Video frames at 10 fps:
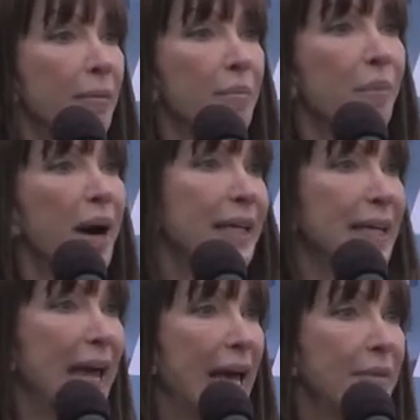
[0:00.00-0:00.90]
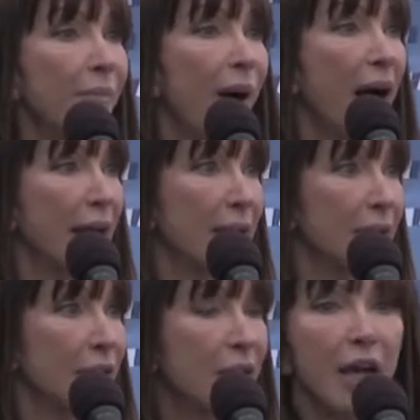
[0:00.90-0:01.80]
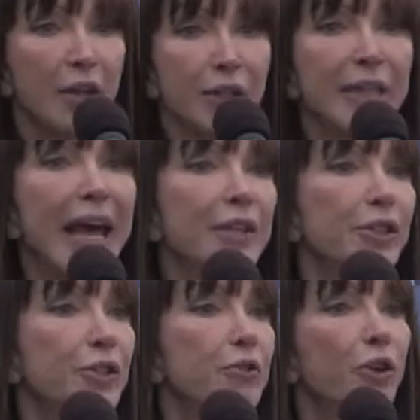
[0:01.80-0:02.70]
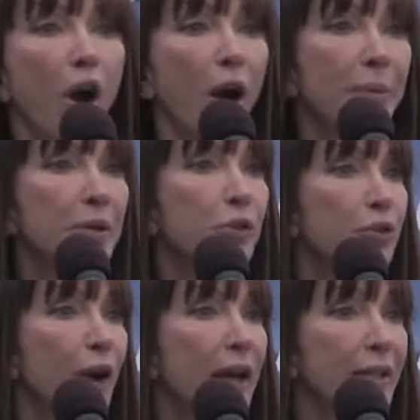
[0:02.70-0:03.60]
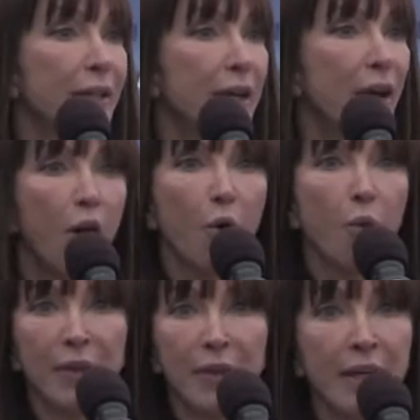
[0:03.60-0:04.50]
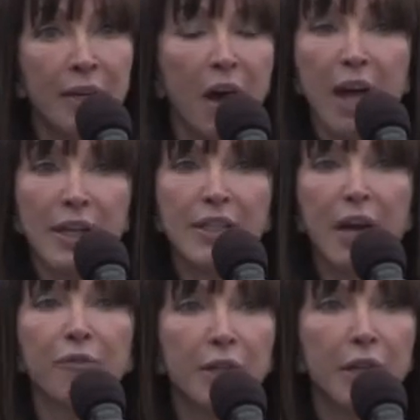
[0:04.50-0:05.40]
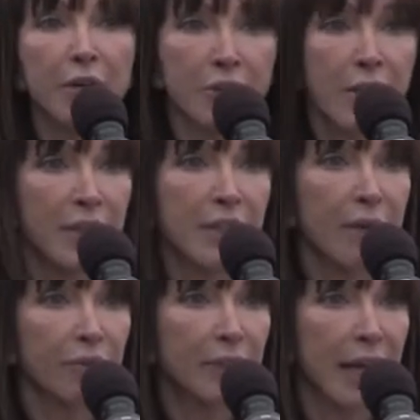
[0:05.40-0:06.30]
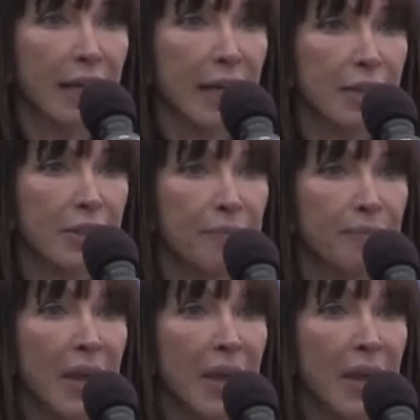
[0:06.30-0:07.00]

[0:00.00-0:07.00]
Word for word: money and minds to get to carbon neutrality within several years, not several decades?